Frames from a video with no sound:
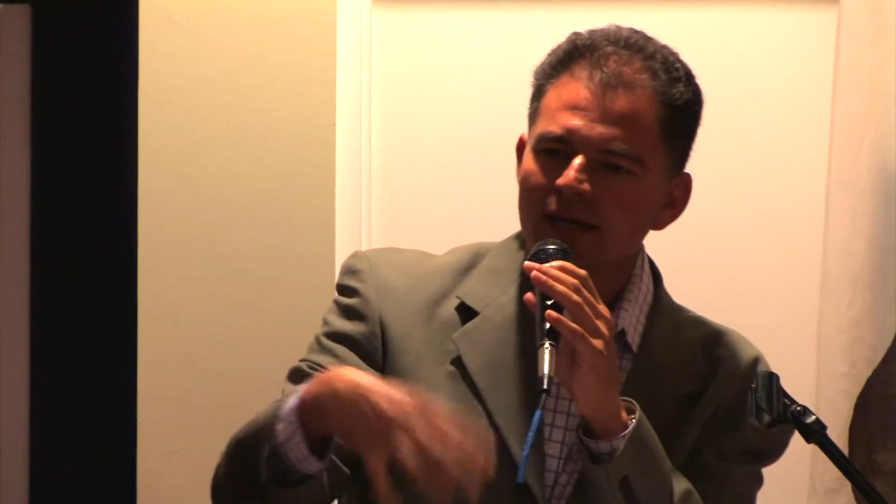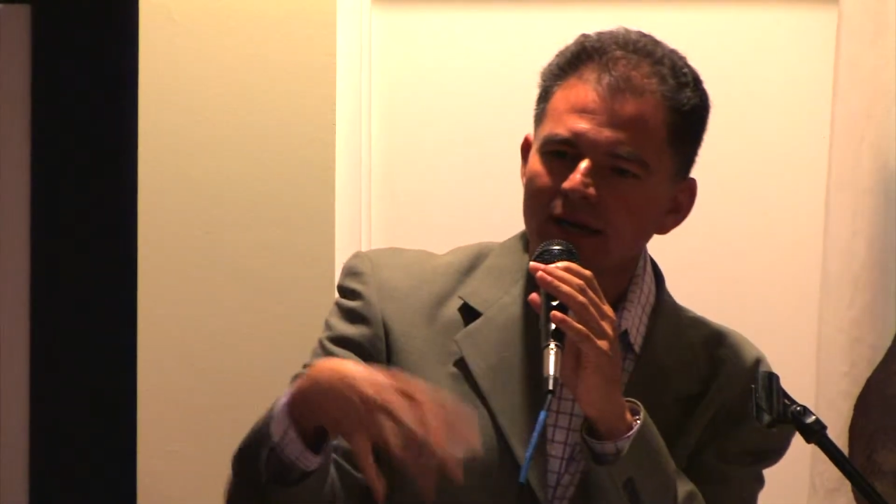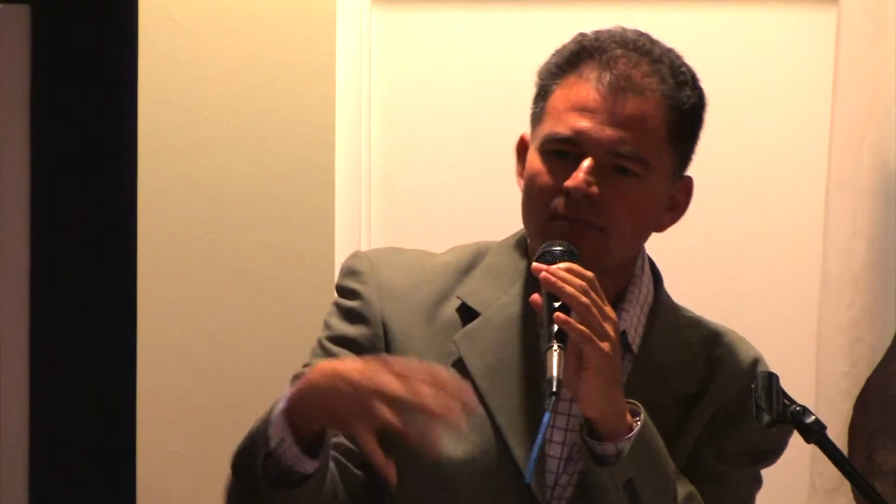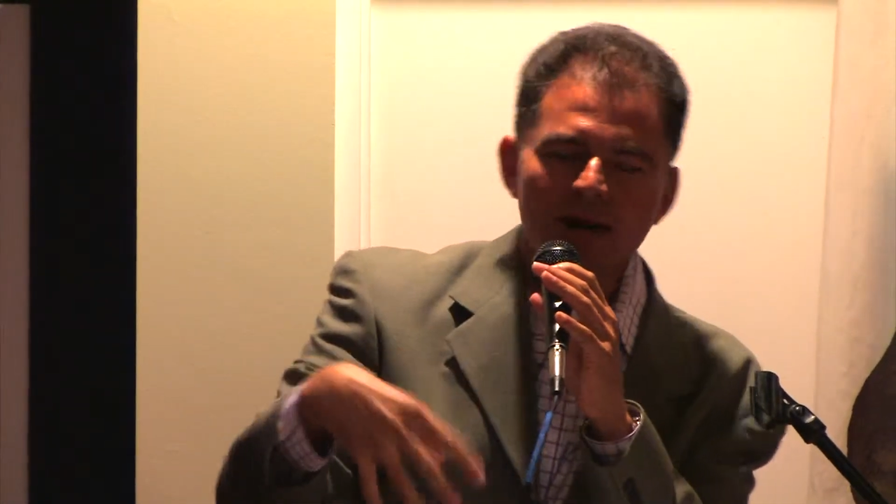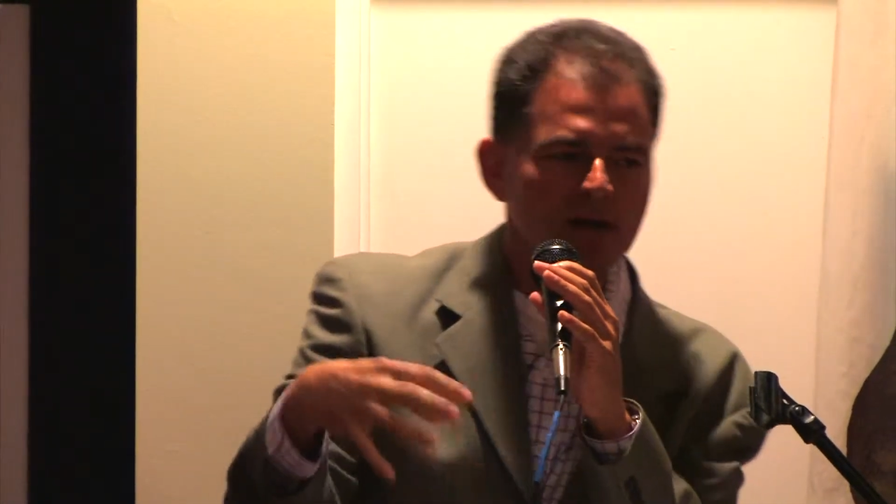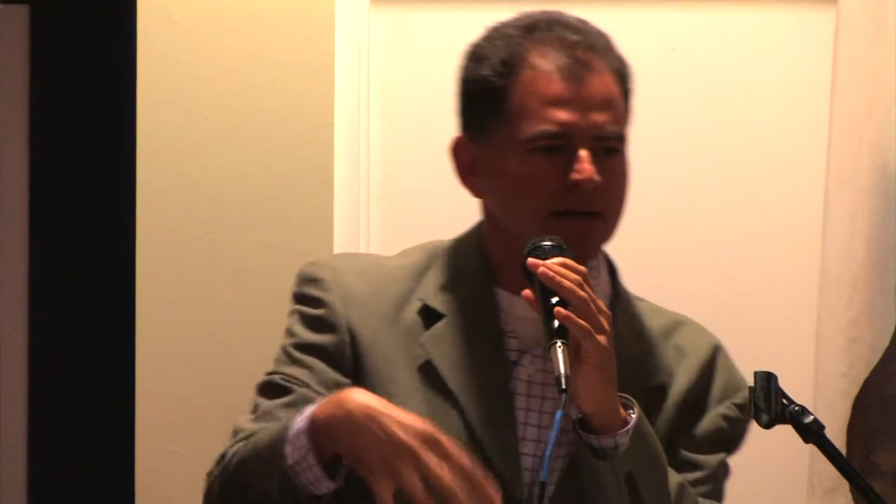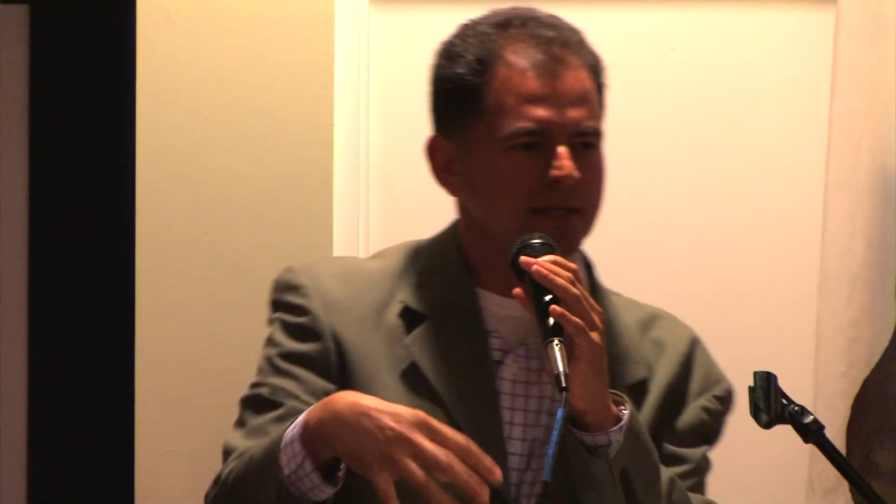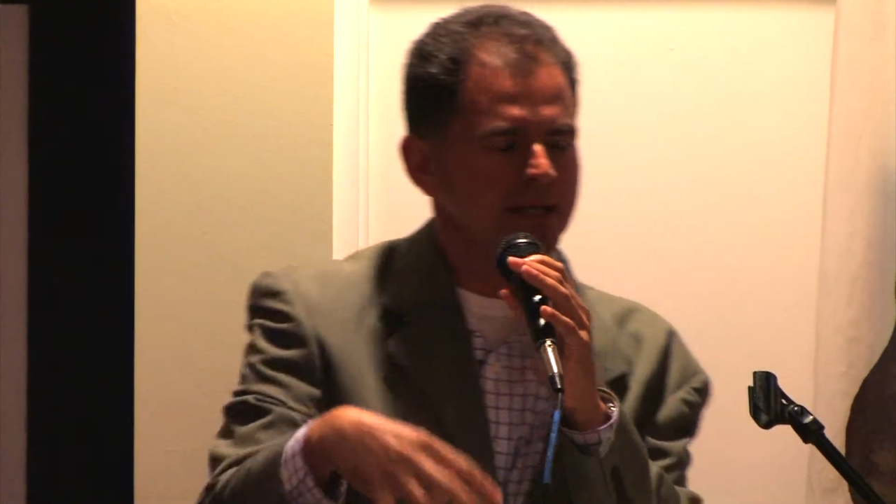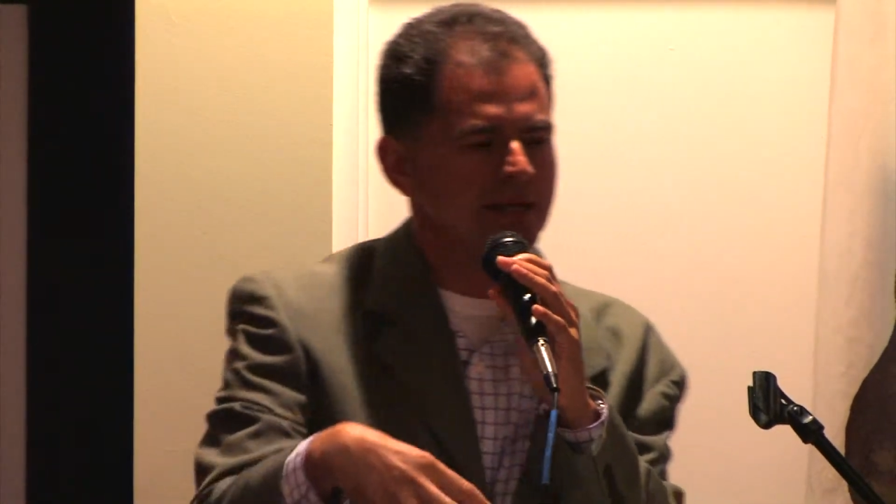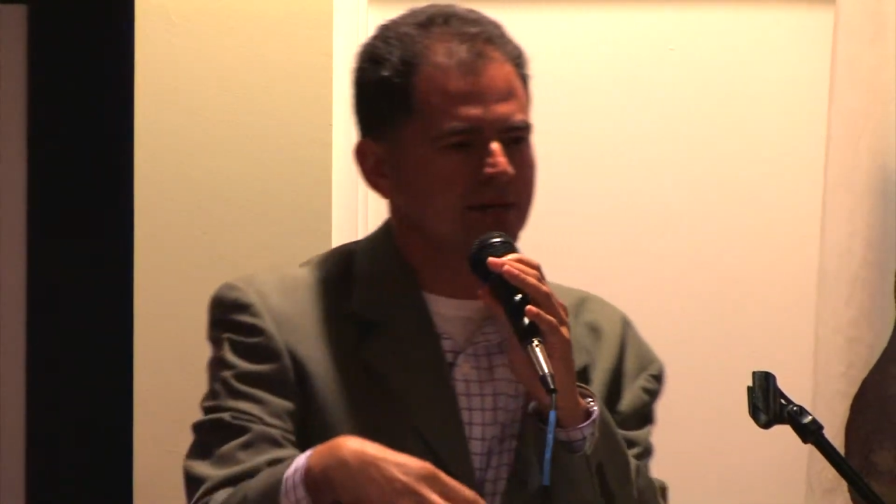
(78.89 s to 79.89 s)

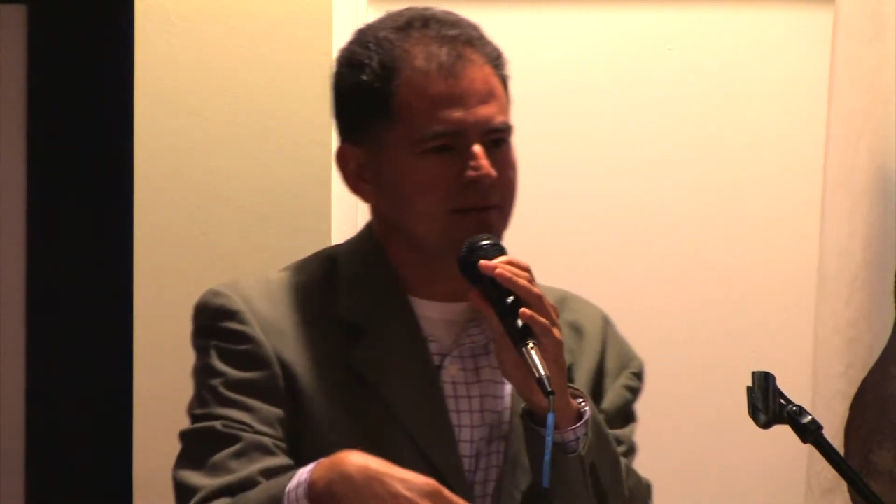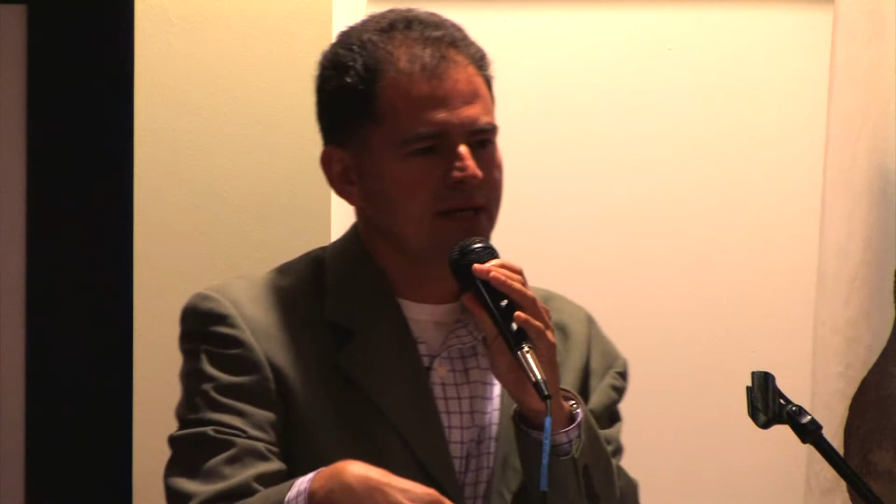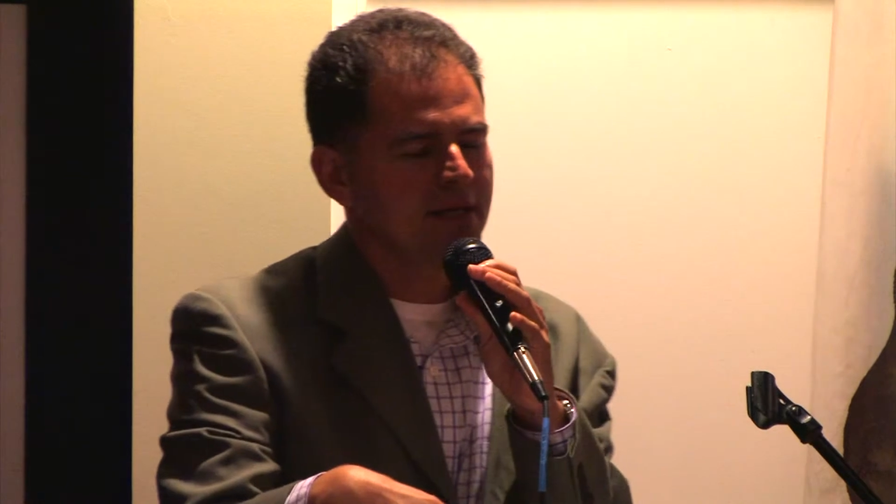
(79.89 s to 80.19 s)
America here,